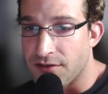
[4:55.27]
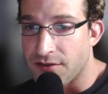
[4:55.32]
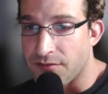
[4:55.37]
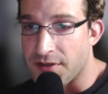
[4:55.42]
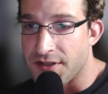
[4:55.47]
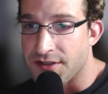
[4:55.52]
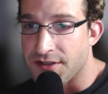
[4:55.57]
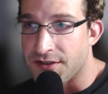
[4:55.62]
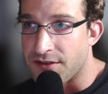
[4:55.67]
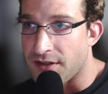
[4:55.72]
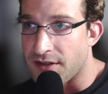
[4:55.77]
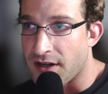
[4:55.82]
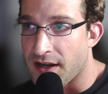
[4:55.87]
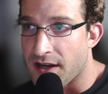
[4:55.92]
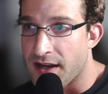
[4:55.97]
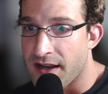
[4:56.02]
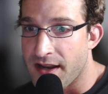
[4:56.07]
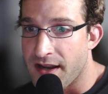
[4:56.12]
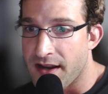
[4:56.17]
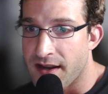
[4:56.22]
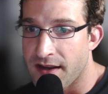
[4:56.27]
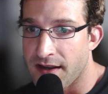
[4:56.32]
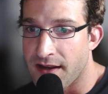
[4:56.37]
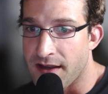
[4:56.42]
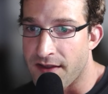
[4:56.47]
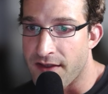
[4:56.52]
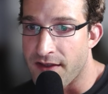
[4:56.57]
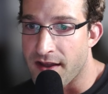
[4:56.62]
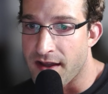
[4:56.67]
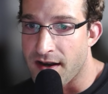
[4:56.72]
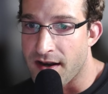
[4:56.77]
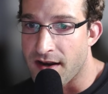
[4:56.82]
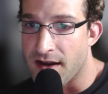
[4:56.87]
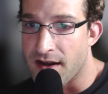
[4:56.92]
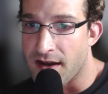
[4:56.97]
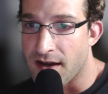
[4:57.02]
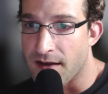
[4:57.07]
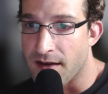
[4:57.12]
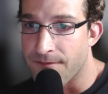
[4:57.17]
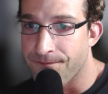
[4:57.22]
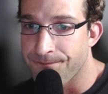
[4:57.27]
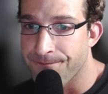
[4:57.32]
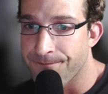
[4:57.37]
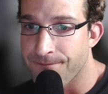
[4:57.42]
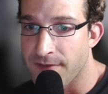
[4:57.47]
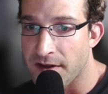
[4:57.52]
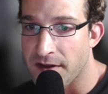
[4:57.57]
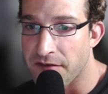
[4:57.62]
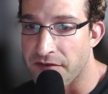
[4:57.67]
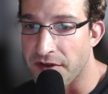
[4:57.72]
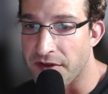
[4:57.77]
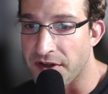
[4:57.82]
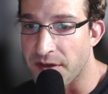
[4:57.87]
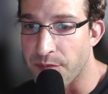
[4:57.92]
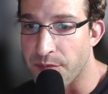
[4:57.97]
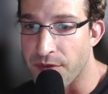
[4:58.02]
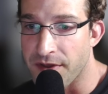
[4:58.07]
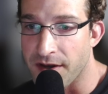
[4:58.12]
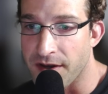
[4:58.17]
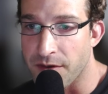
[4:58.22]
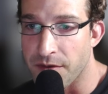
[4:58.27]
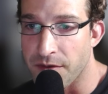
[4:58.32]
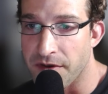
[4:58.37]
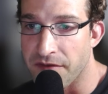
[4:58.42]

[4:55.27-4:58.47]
rinse dry, and then fill it up with Equia